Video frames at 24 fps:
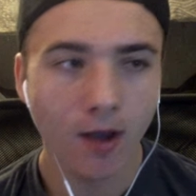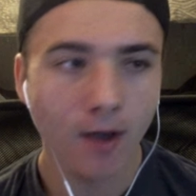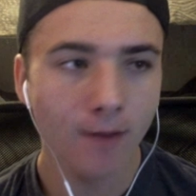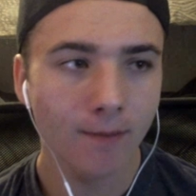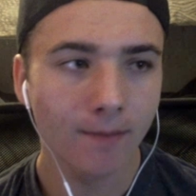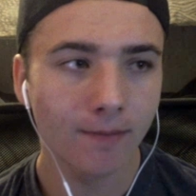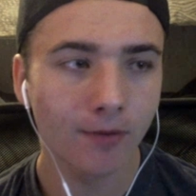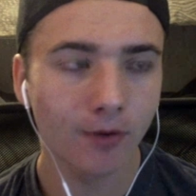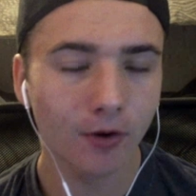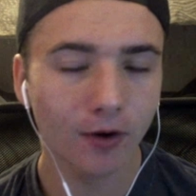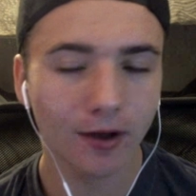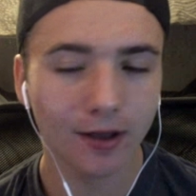
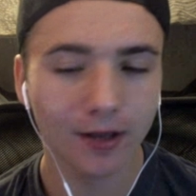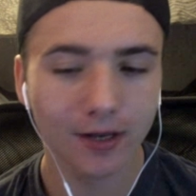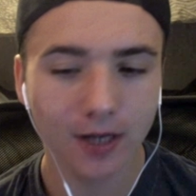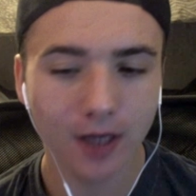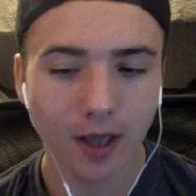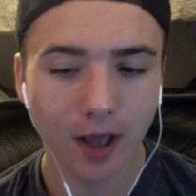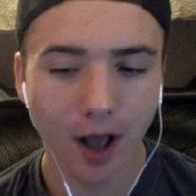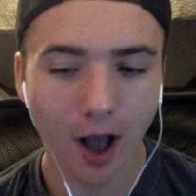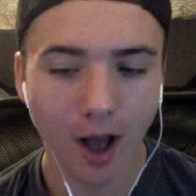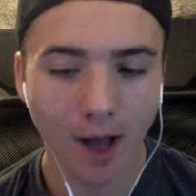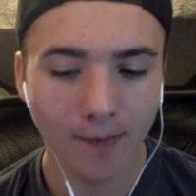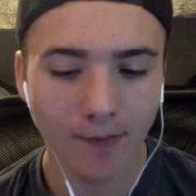but
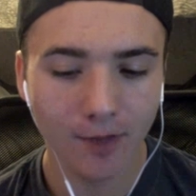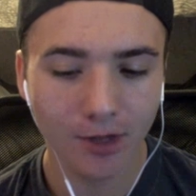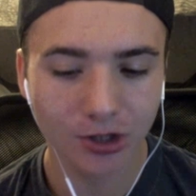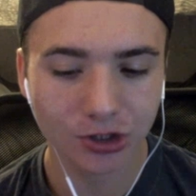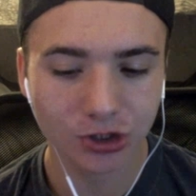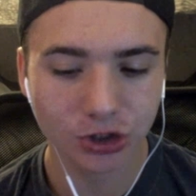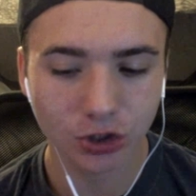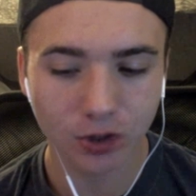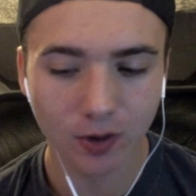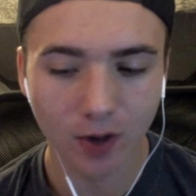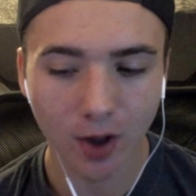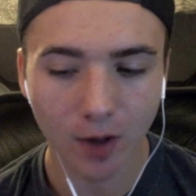I'm not
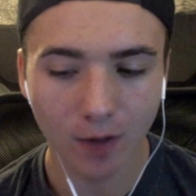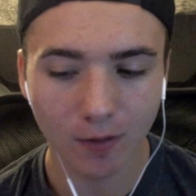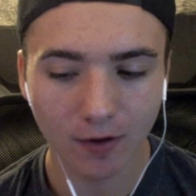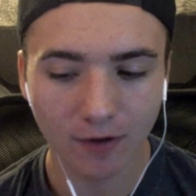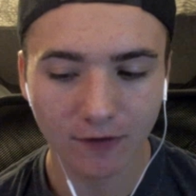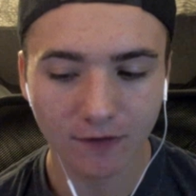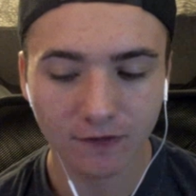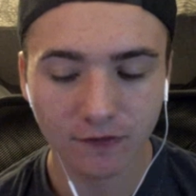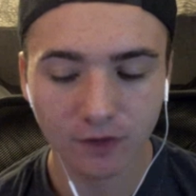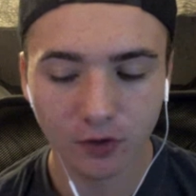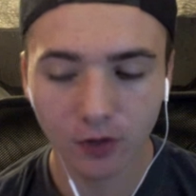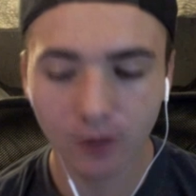sure how I
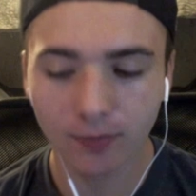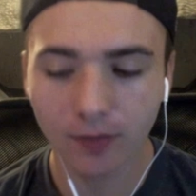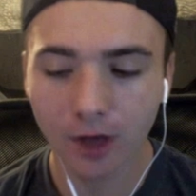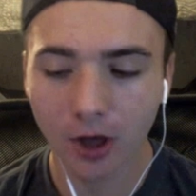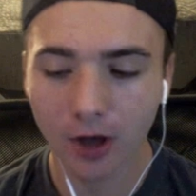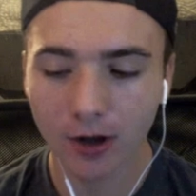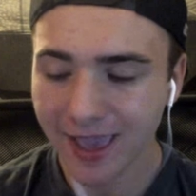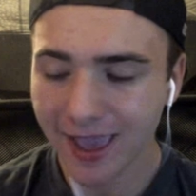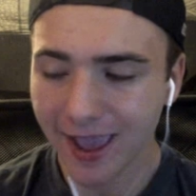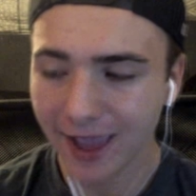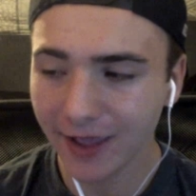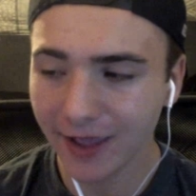feel
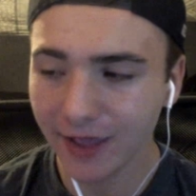about it.